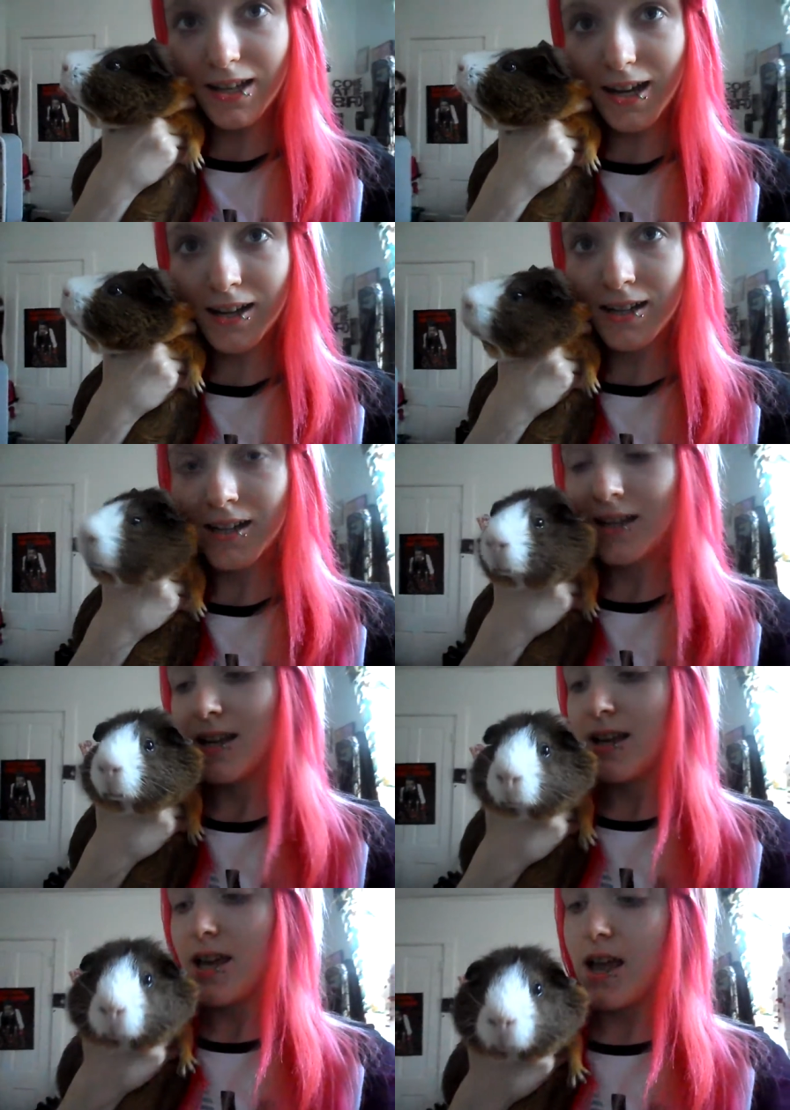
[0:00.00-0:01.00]
yeah,
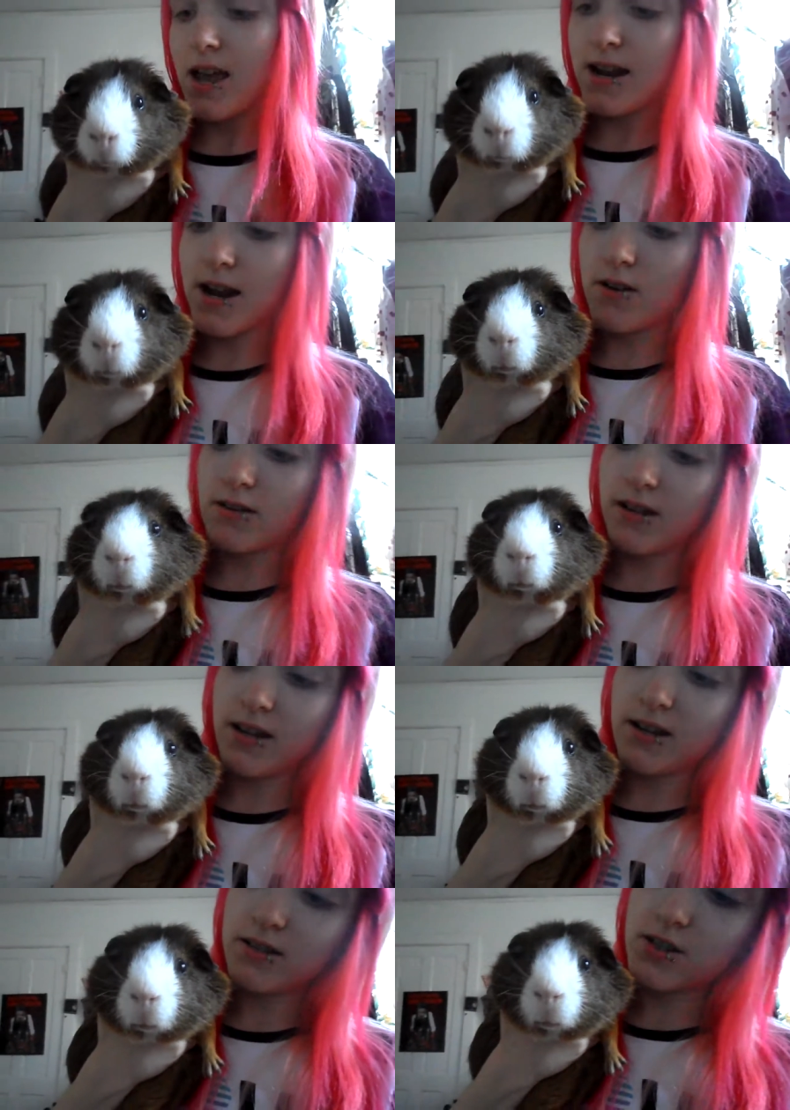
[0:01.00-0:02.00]
and
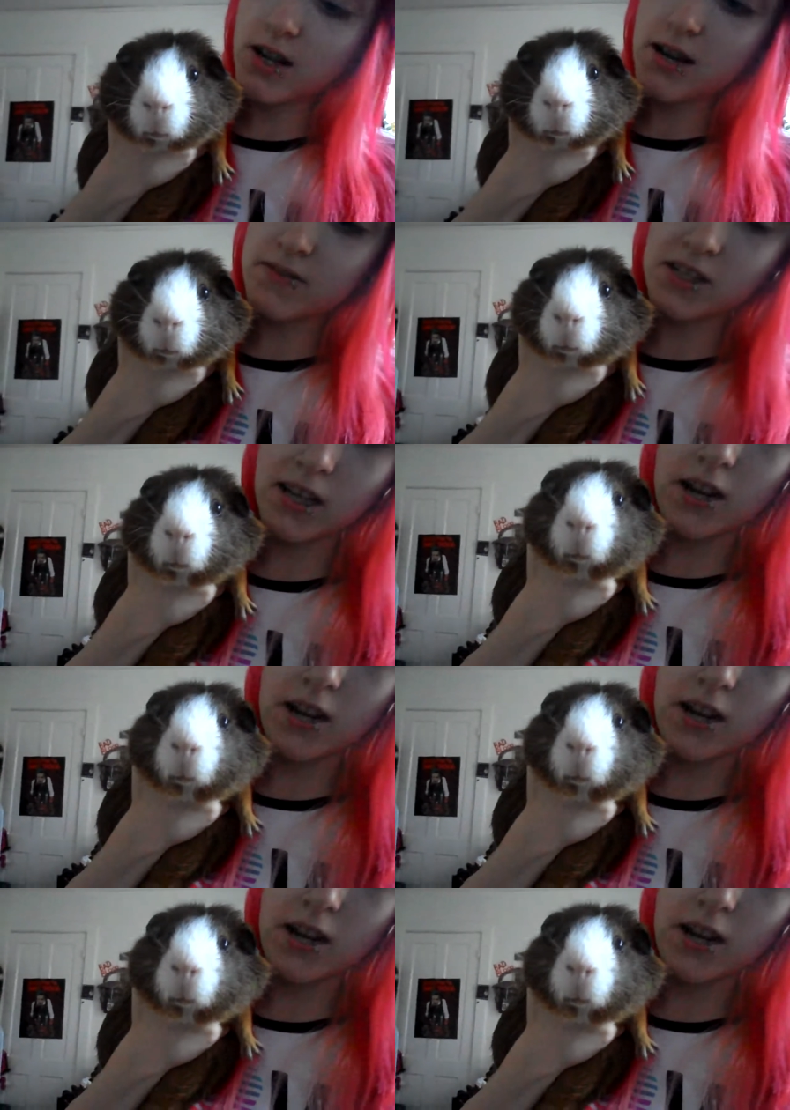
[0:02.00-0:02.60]
she's kind of